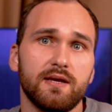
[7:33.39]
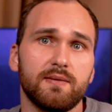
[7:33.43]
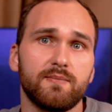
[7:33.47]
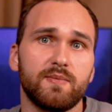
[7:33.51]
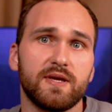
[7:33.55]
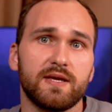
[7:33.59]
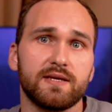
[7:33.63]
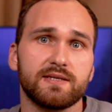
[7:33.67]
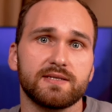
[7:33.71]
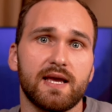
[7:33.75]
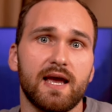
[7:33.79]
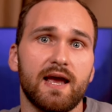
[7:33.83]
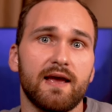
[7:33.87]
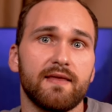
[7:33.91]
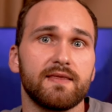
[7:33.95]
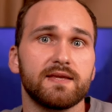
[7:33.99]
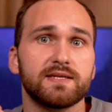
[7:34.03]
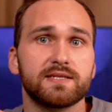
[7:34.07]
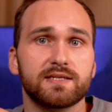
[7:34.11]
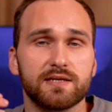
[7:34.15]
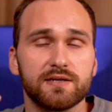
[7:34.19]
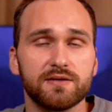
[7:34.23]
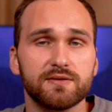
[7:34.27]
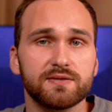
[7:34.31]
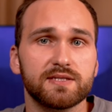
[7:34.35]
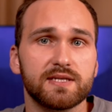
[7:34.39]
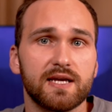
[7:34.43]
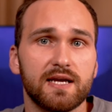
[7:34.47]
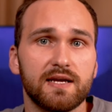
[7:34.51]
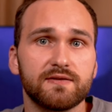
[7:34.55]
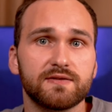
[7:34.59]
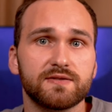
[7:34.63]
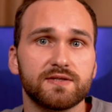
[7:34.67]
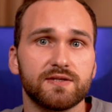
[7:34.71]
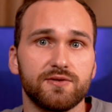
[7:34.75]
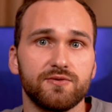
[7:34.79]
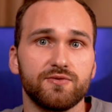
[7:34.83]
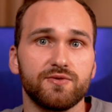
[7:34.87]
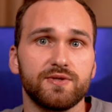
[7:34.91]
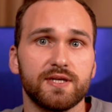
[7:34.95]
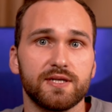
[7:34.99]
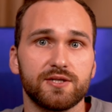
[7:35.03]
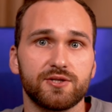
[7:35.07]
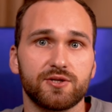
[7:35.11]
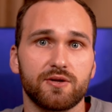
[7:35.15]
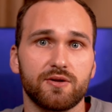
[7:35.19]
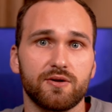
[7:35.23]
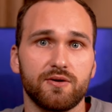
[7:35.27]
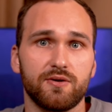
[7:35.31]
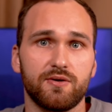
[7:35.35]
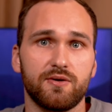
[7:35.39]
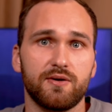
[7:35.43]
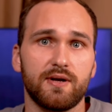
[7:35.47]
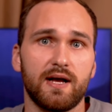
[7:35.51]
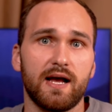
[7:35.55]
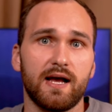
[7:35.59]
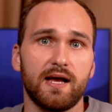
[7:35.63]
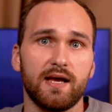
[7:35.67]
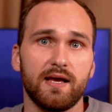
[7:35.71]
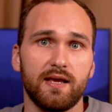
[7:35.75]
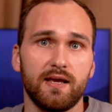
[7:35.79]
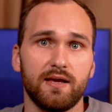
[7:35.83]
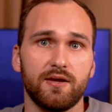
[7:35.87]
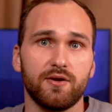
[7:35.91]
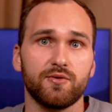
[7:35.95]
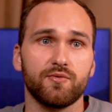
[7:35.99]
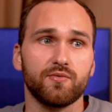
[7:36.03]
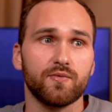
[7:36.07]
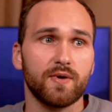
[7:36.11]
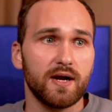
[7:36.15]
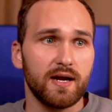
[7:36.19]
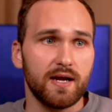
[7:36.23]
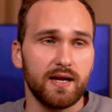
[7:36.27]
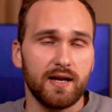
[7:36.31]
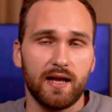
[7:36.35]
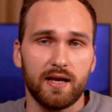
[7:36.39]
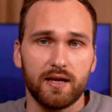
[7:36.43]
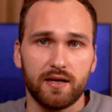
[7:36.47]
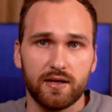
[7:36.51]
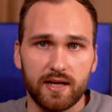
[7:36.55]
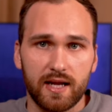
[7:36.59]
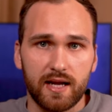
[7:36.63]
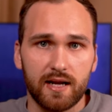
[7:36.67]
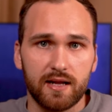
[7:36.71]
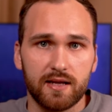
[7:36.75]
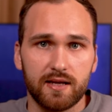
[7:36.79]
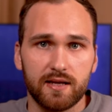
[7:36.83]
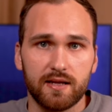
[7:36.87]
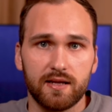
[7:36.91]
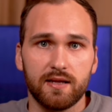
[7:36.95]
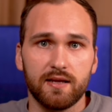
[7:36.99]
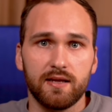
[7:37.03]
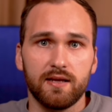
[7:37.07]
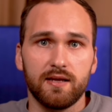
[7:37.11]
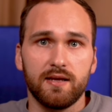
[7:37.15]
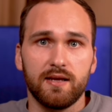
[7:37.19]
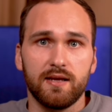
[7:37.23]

because i had the skill set to do digital i could write i could edit